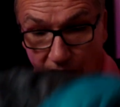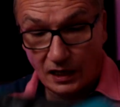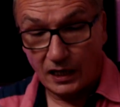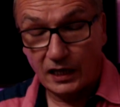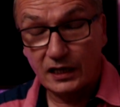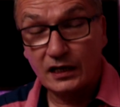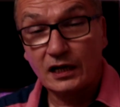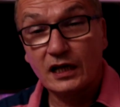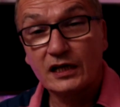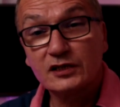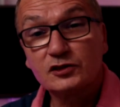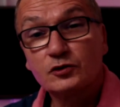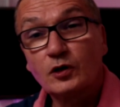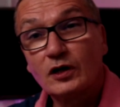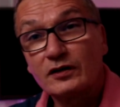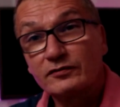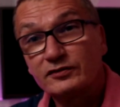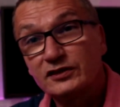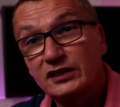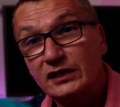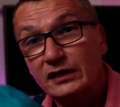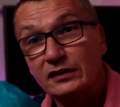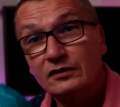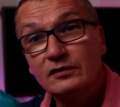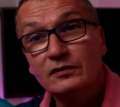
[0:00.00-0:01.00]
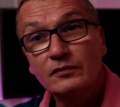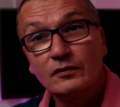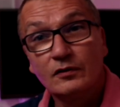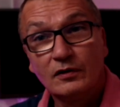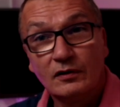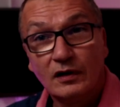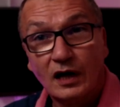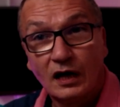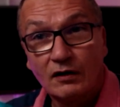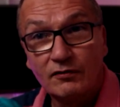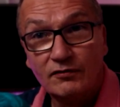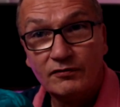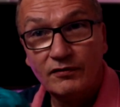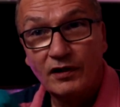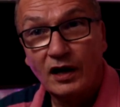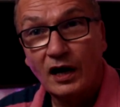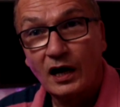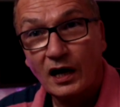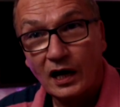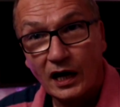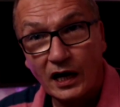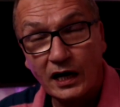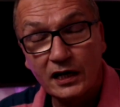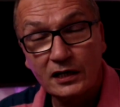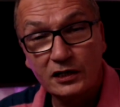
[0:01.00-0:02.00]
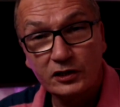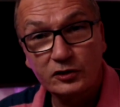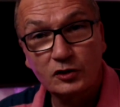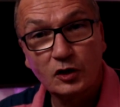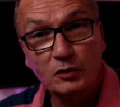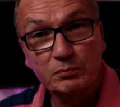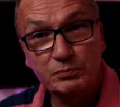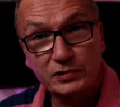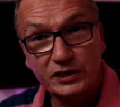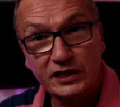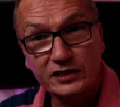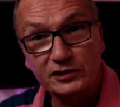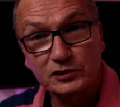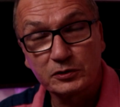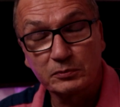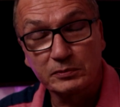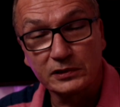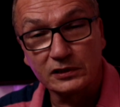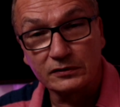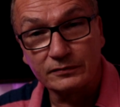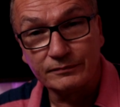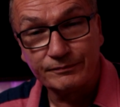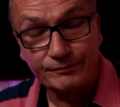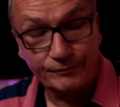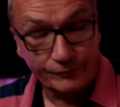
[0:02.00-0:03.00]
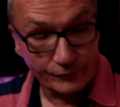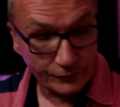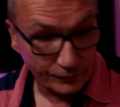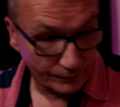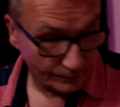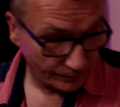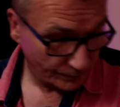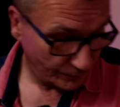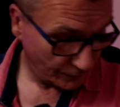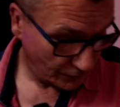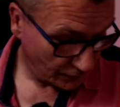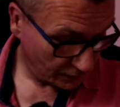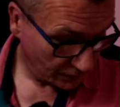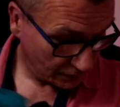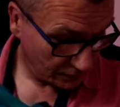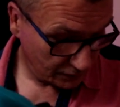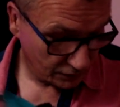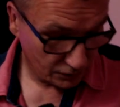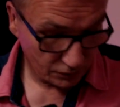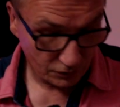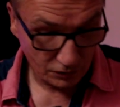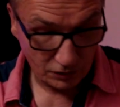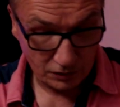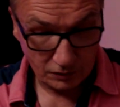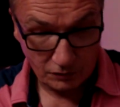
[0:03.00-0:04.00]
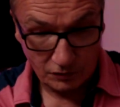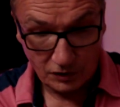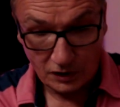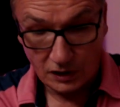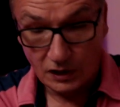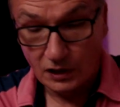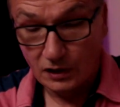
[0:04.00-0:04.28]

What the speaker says: And as you have seen, highly compressible, you know.